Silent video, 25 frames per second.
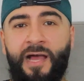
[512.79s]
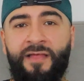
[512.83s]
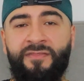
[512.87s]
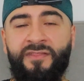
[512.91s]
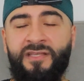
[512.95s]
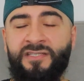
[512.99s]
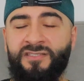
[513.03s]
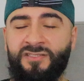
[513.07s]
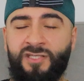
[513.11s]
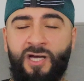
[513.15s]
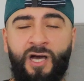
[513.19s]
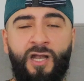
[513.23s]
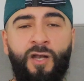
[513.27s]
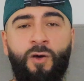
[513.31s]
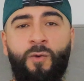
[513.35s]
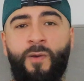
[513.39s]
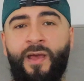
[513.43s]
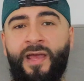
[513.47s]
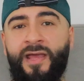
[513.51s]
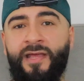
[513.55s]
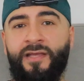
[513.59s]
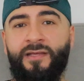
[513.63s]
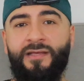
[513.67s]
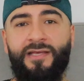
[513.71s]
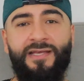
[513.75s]
And this
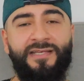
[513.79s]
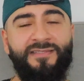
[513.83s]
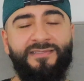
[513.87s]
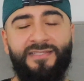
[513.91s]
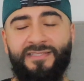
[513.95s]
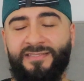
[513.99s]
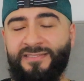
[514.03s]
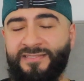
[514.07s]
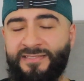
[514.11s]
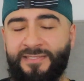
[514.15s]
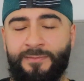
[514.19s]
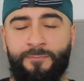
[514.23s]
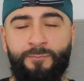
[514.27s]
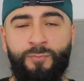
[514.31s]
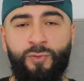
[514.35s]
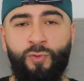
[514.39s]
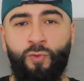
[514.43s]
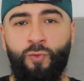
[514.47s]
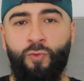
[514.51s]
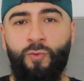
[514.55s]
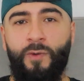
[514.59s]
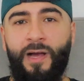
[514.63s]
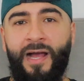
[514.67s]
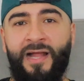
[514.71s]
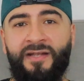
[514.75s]
colorway is as
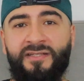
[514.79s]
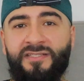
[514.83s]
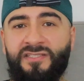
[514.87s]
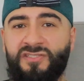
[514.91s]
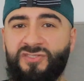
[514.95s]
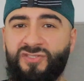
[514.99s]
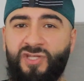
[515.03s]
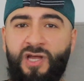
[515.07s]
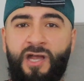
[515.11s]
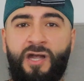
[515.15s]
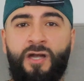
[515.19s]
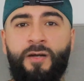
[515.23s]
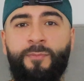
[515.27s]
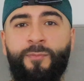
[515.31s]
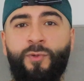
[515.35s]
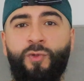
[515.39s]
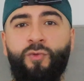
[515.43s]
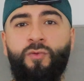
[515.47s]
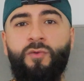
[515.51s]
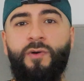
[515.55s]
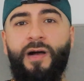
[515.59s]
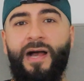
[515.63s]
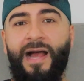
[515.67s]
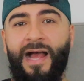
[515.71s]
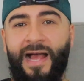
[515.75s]
simple and
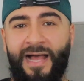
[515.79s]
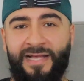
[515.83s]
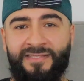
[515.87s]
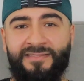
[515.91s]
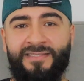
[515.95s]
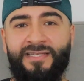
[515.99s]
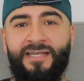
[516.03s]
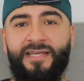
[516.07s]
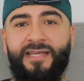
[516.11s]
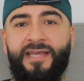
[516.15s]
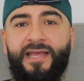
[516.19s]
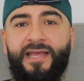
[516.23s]
desirable as it